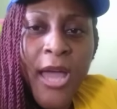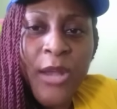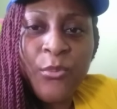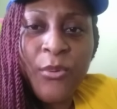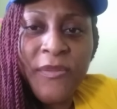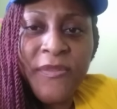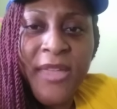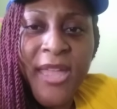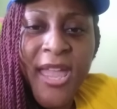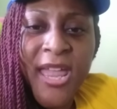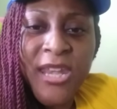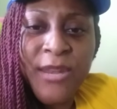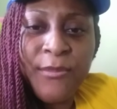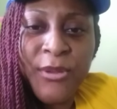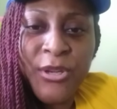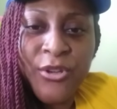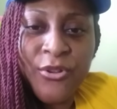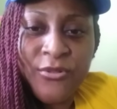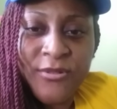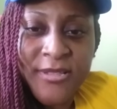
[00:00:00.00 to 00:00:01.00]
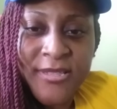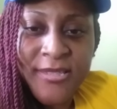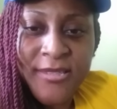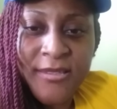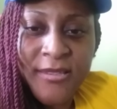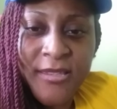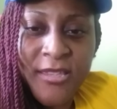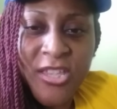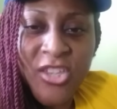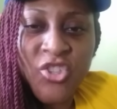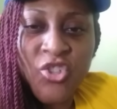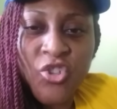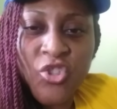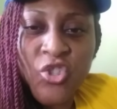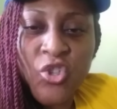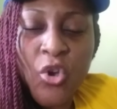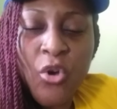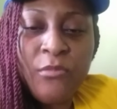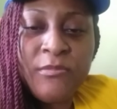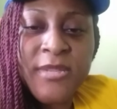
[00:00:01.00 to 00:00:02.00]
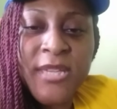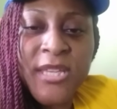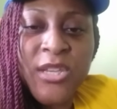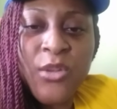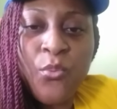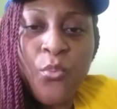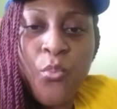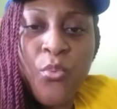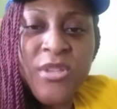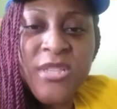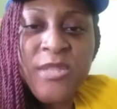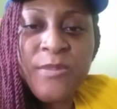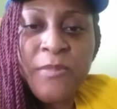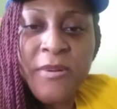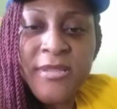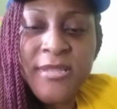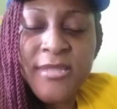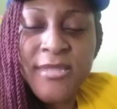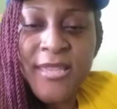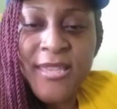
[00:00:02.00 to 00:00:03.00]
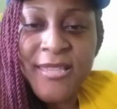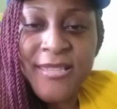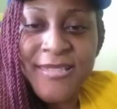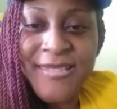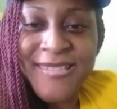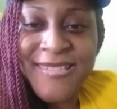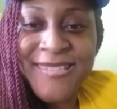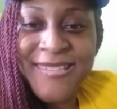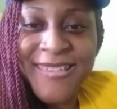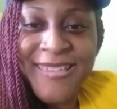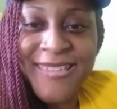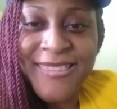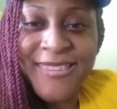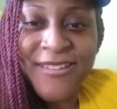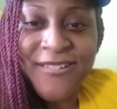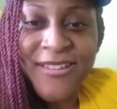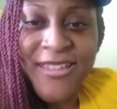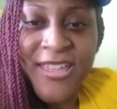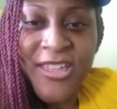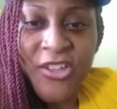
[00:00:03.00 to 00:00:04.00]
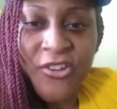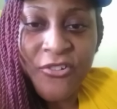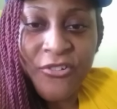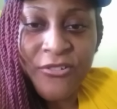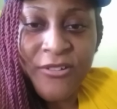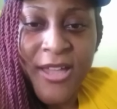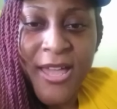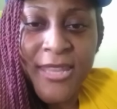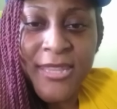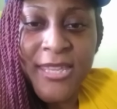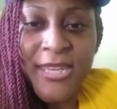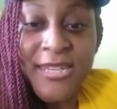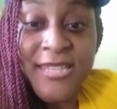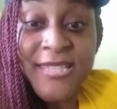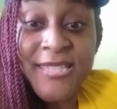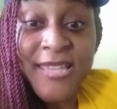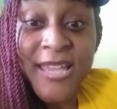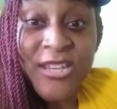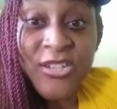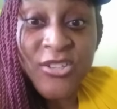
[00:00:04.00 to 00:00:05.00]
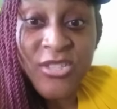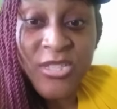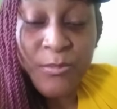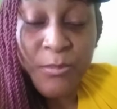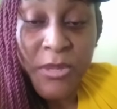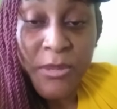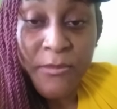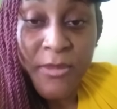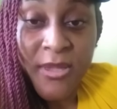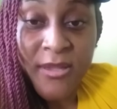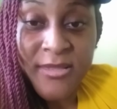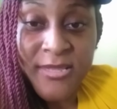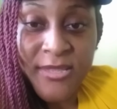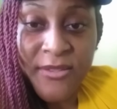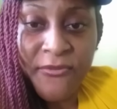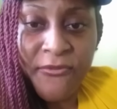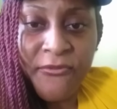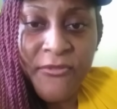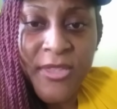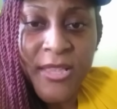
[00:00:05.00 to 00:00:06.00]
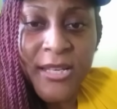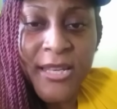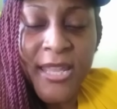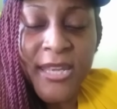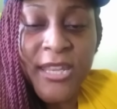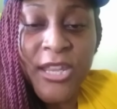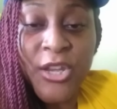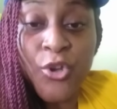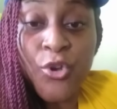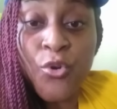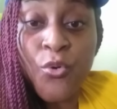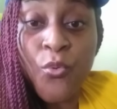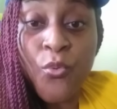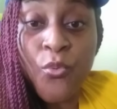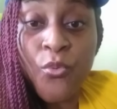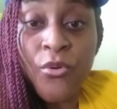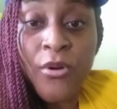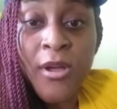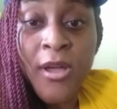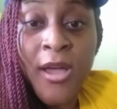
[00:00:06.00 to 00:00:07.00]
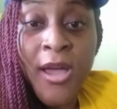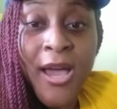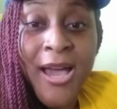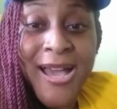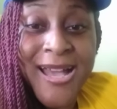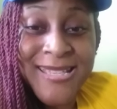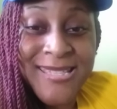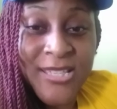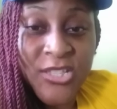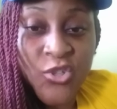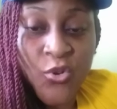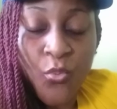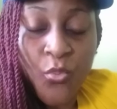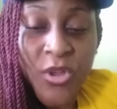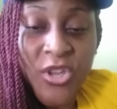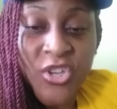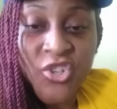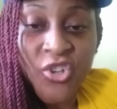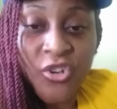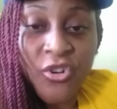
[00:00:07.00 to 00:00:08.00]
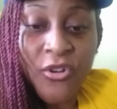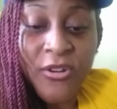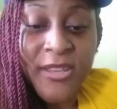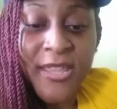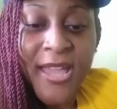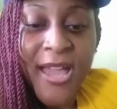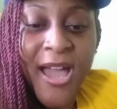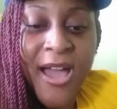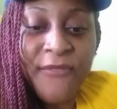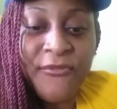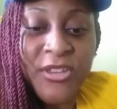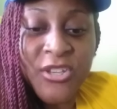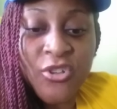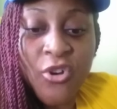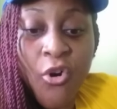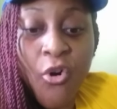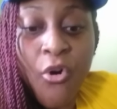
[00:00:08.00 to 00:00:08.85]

And what the enemy does, he just comes and he whispers things in their ear, and they decide to speak because they feel that they know a situation or they have it.